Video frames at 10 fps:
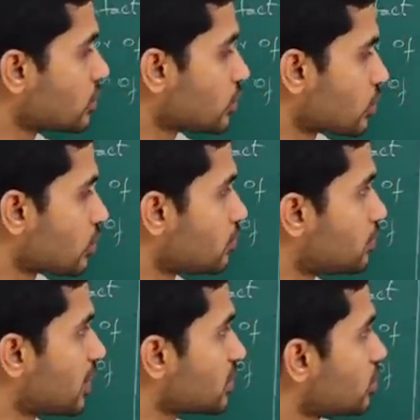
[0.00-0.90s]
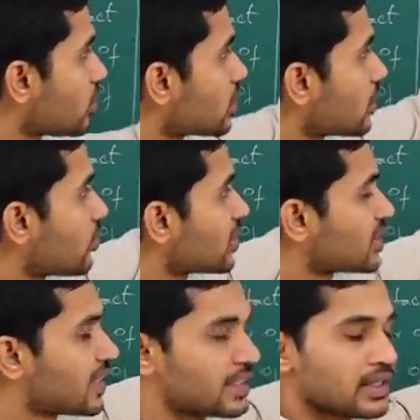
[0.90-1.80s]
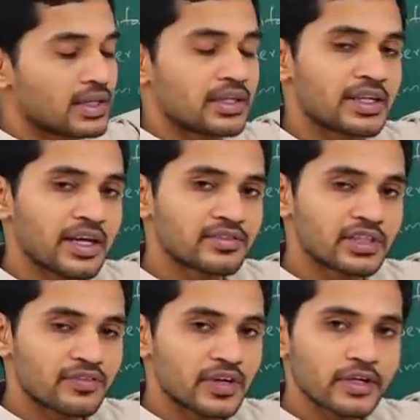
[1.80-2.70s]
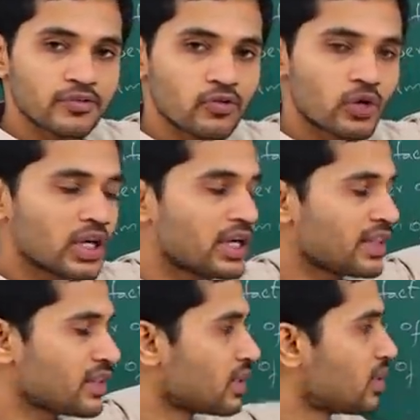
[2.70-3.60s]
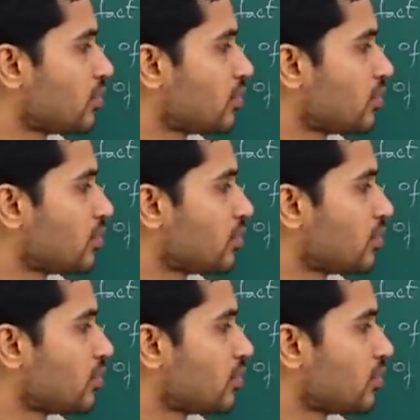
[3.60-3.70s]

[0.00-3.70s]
So, based on once I uh, derive the effective focal length,